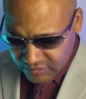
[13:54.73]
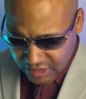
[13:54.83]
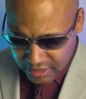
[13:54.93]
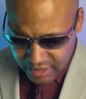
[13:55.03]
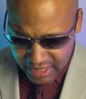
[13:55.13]

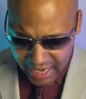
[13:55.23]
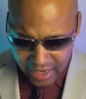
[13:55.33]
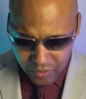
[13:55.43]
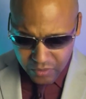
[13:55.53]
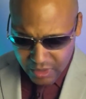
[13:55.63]

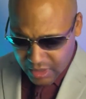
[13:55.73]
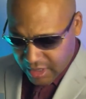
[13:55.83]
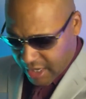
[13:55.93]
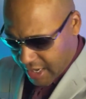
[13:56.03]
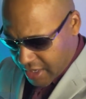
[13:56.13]
Now,
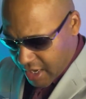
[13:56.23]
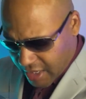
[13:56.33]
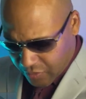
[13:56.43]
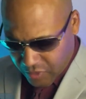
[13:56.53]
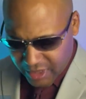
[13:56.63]

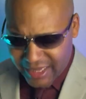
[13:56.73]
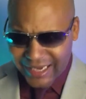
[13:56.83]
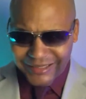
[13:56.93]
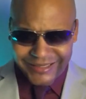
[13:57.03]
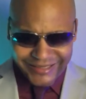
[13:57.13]
another one
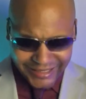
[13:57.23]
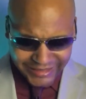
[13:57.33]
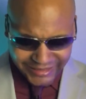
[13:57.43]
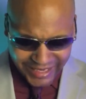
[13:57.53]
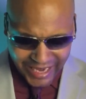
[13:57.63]
that
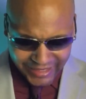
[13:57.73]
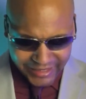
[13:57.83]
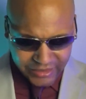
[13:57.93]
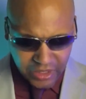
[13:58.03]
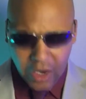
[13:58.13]
does not
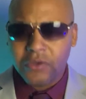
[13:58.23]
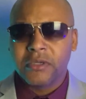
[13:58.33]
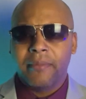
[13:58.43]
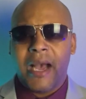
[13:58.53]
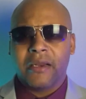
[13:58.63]
get talked
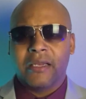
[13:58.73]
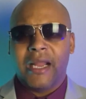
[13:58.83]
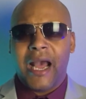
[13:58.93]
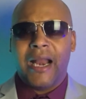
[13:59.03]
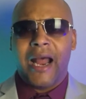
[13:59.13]
about a
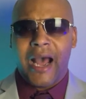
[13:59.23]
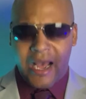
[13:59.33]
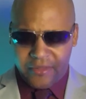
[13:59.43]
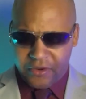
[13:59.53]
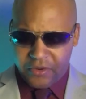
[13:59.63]
lot
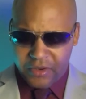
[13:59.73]
either,